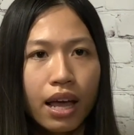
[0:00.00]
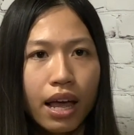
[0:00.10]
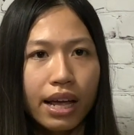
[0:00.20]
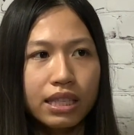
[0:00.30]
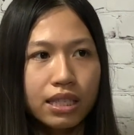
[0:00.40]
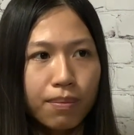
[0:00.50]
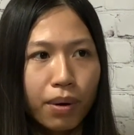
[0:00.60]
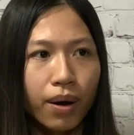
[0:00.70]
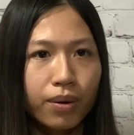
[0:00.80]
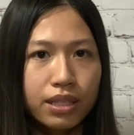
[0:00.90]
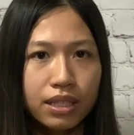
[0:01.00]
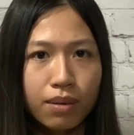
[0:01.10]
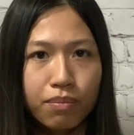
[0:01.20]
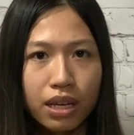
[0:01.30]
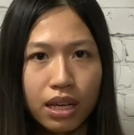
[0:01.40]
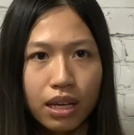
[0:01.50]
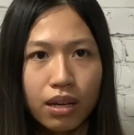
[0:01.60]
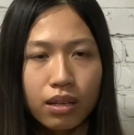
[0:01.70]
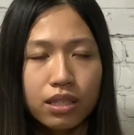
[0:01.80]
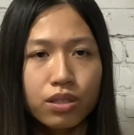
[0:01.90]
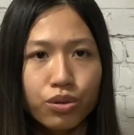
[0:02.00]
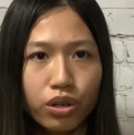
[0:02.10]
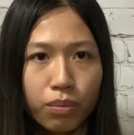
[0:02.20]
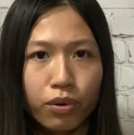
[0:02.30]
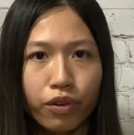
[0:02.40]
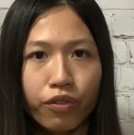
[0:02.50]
It's supposed to be suitable